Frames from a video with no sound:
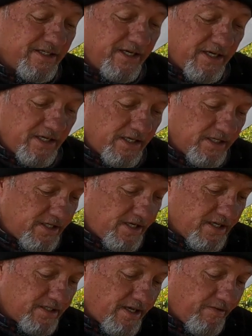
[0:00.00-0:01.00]
So yeah,
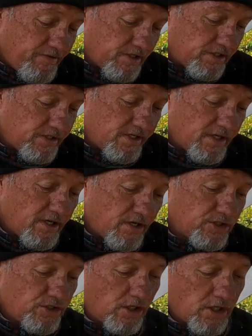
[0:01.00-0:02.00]
let's have this
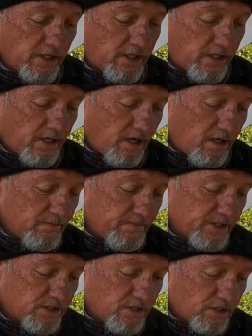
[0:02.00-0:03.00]
hot chocolate. I
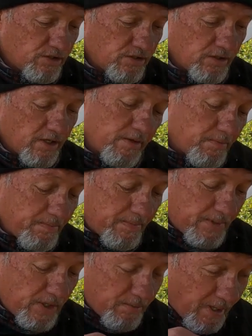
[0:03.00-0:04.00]
hope it's not too going to
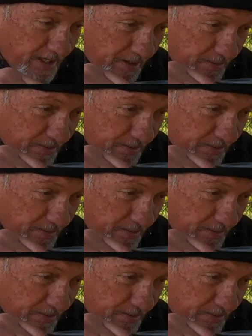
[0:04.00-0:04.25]
burn my